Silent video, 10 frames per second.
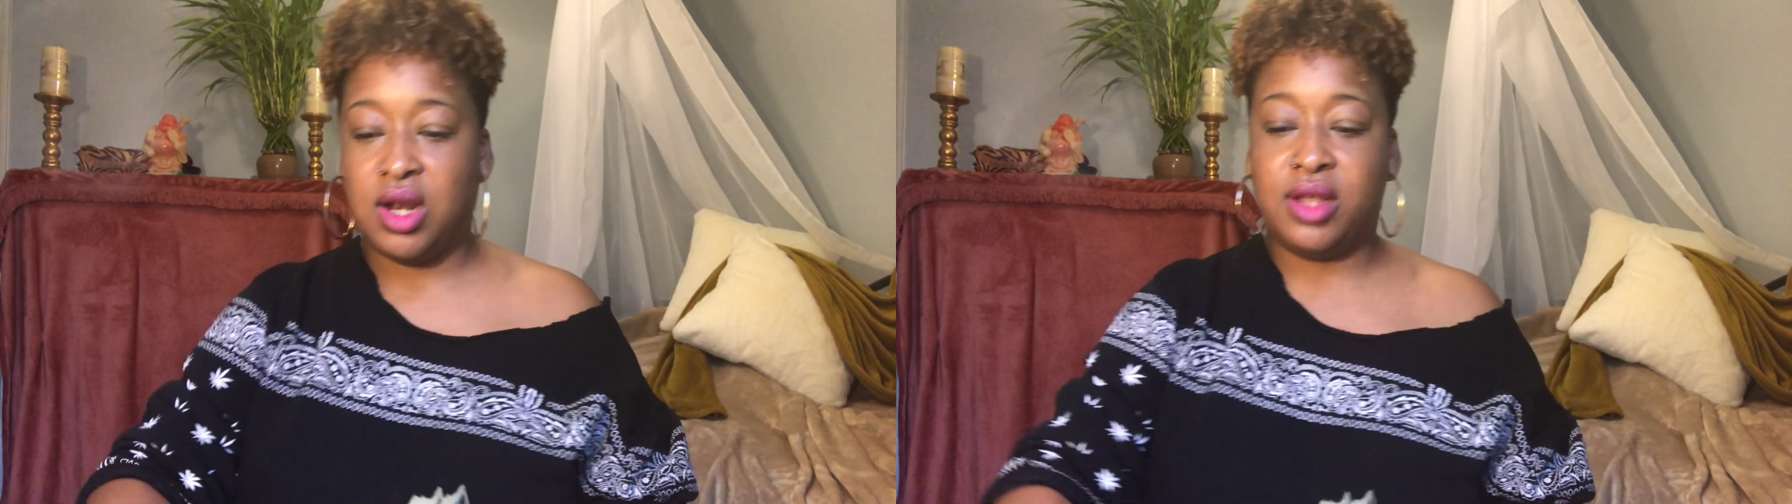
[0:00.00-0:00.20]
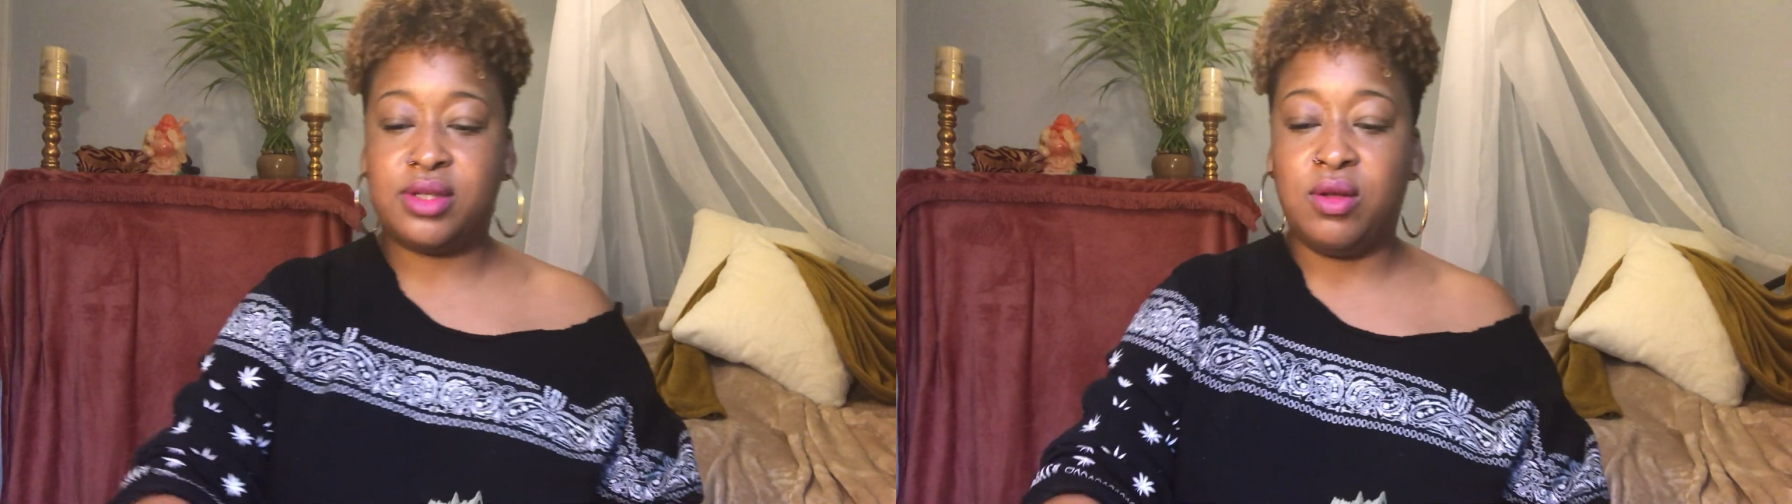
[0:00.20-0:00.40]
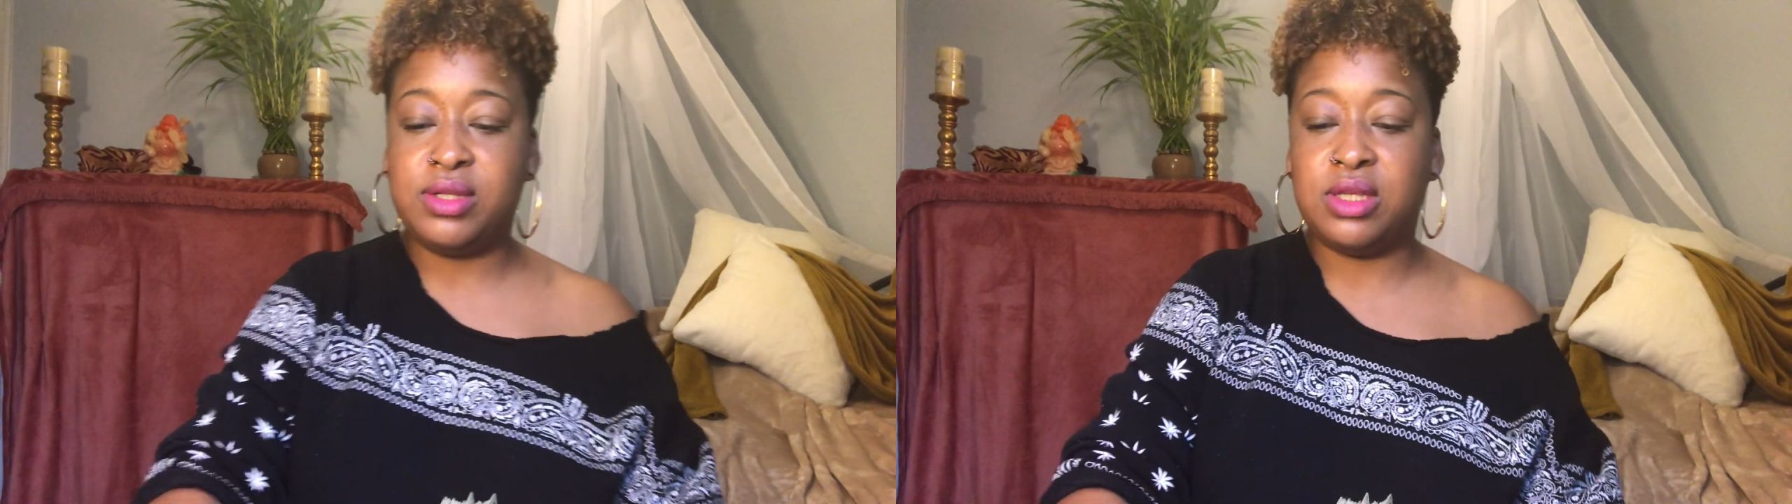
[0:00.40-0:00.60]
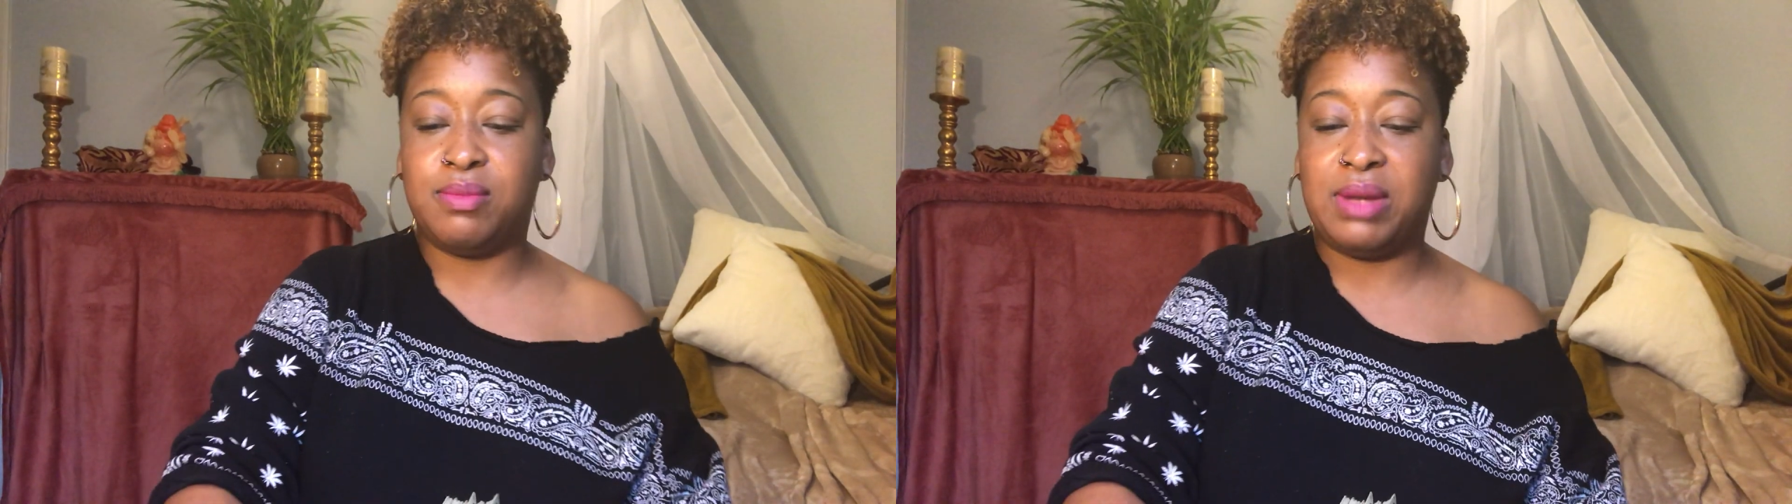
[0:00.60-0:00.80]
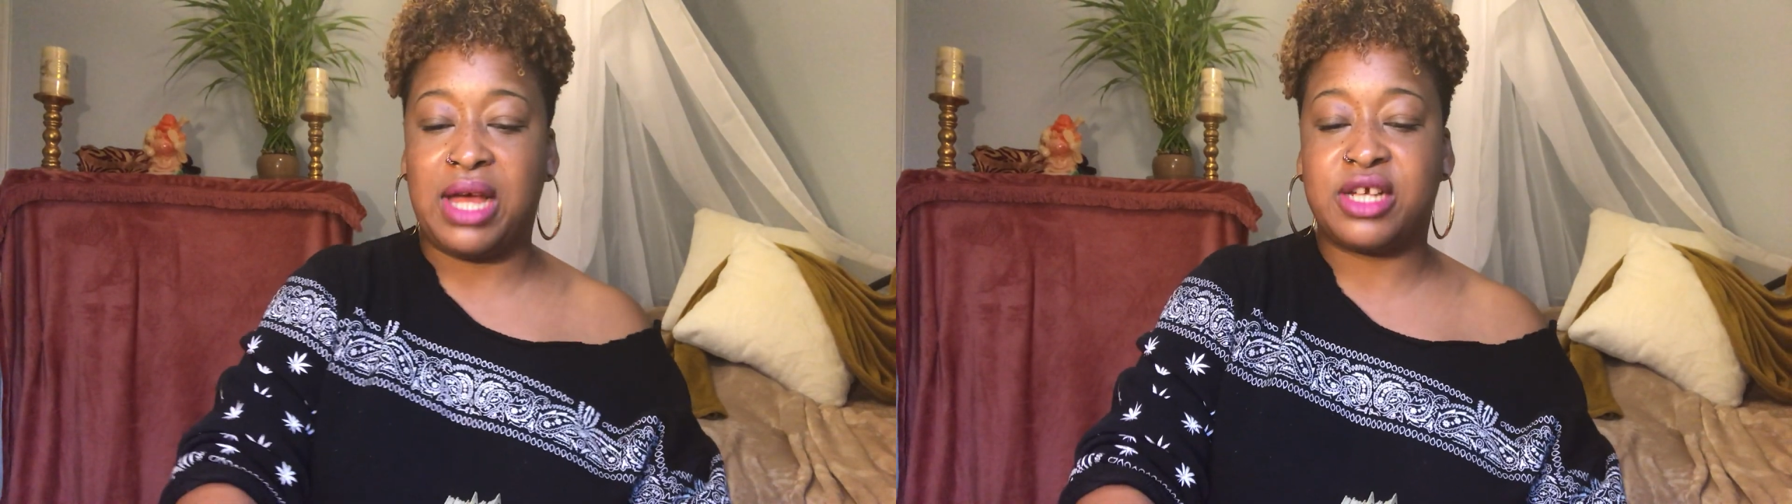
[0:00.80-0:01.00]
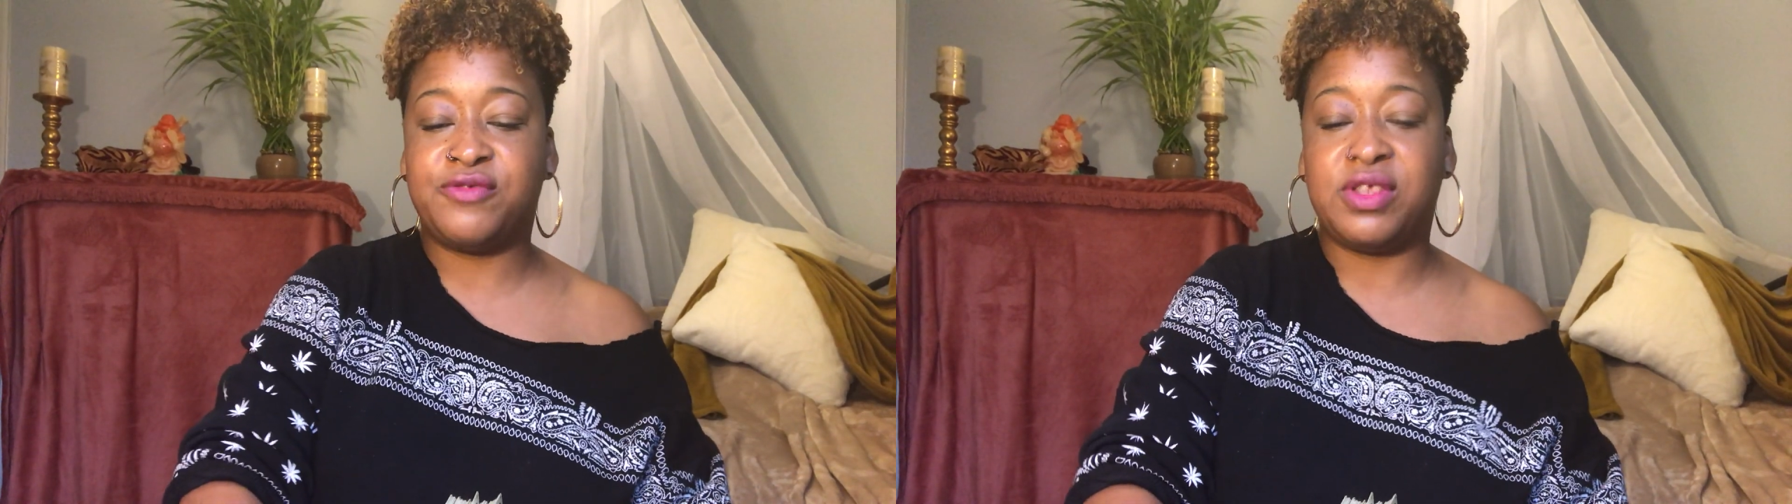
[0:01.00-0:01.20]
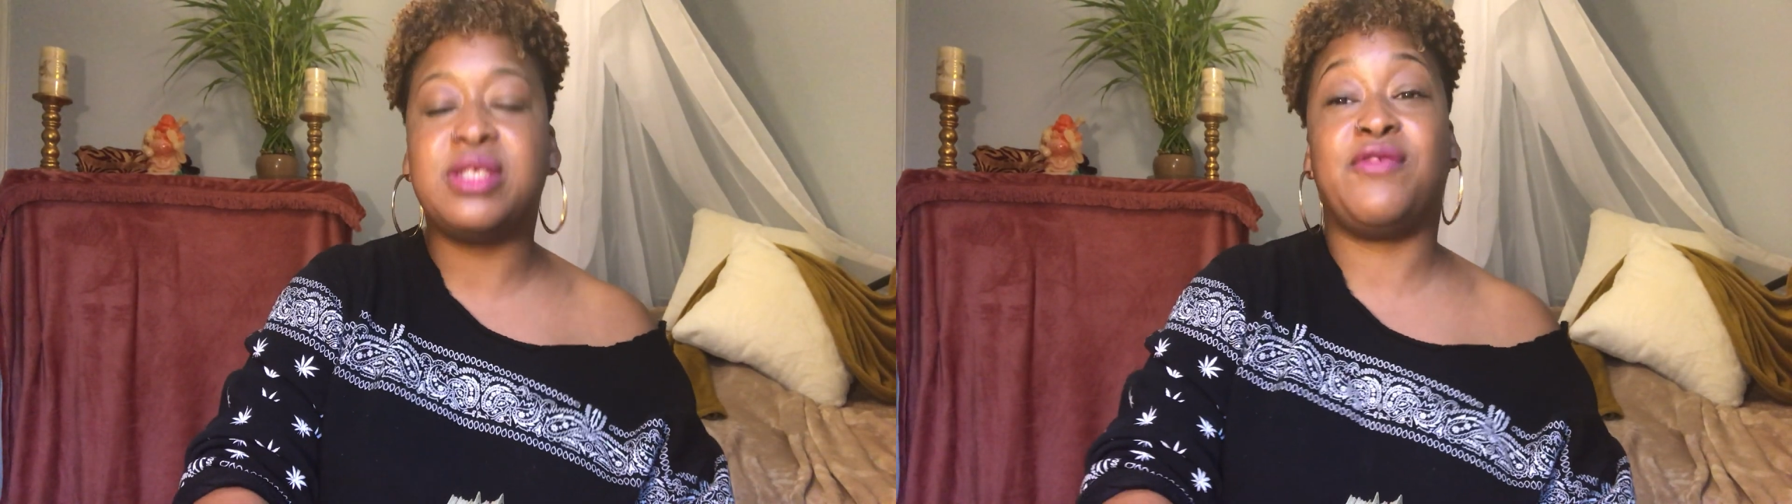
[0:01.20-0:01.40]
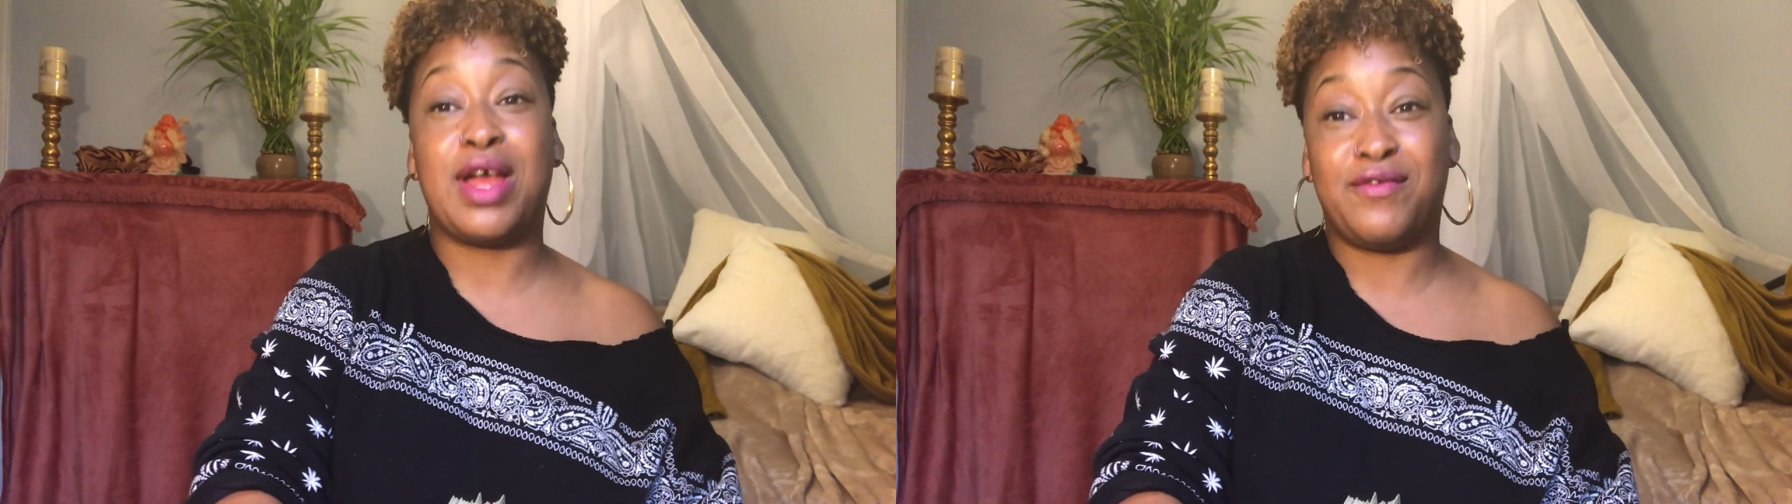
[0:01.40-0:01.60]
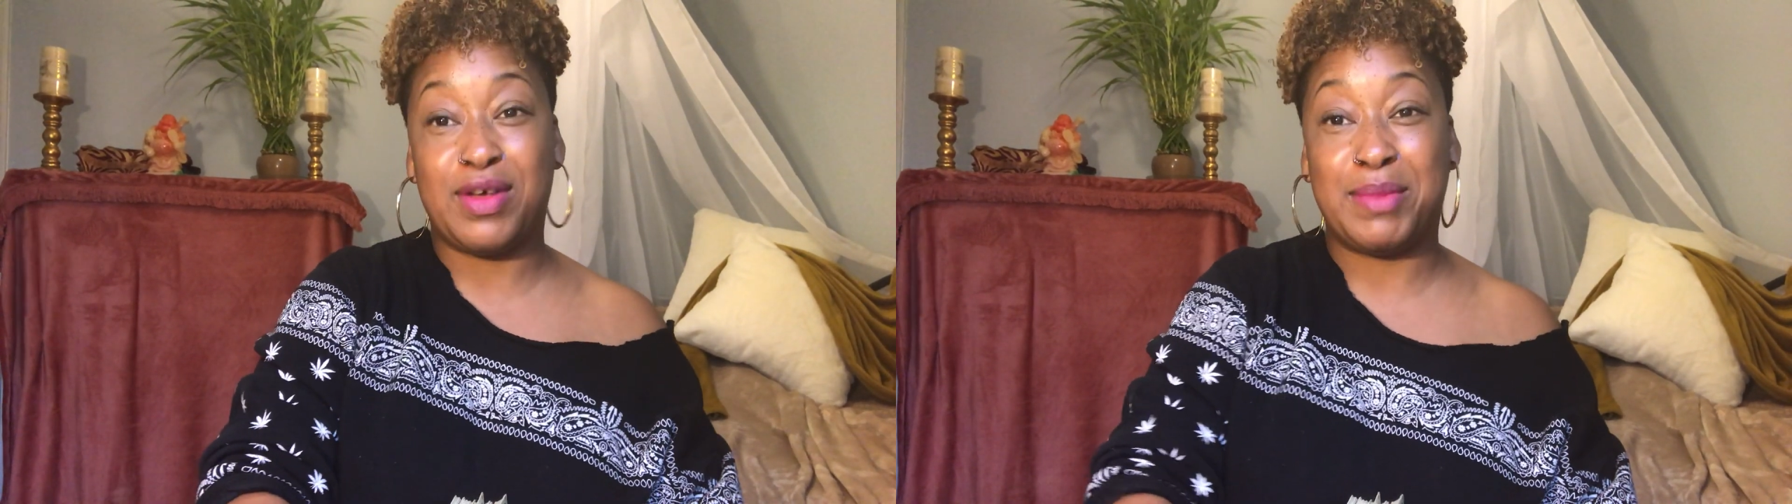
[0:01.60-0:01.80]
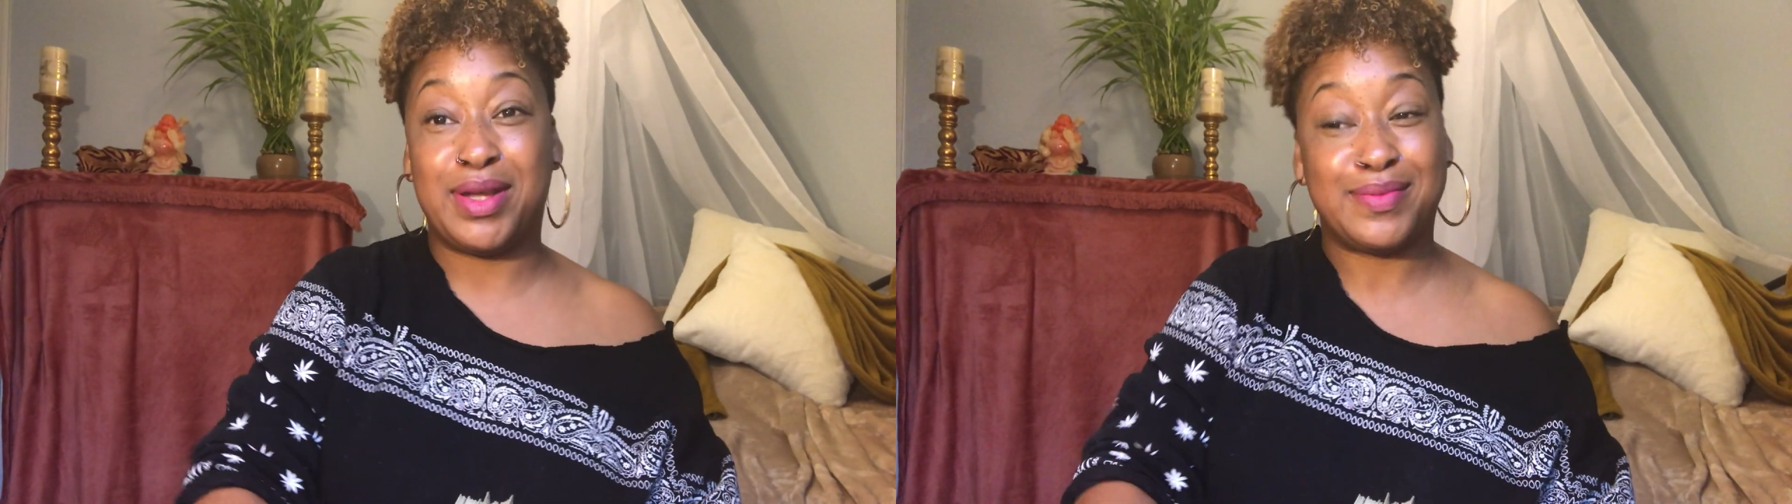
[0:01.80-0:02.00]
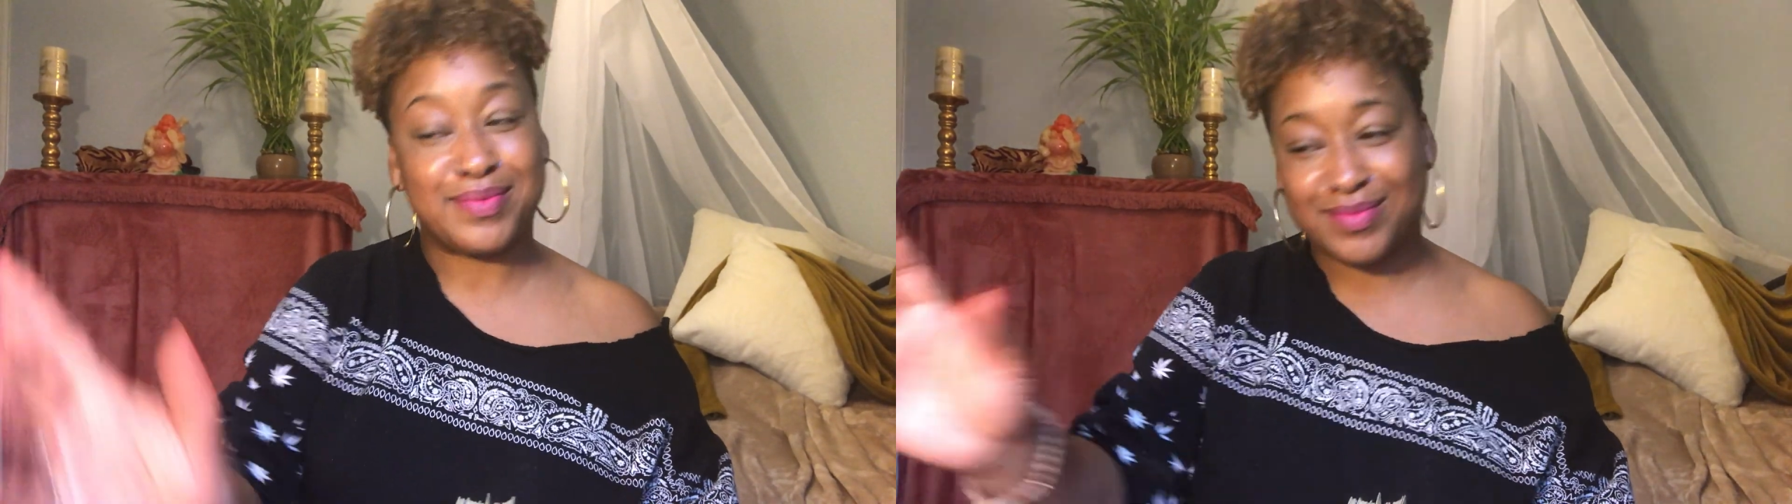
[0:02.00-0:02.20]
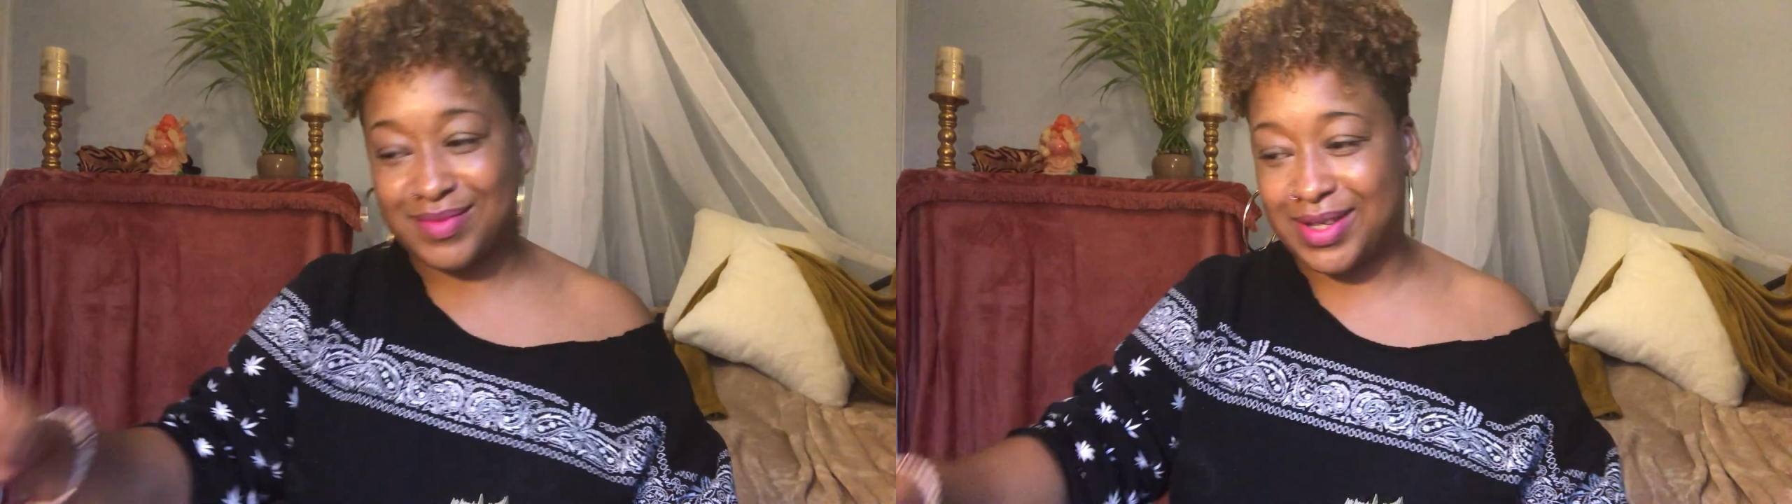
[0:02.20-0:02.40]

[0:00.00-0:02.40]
Let's go into the blockage for the Divine Feminine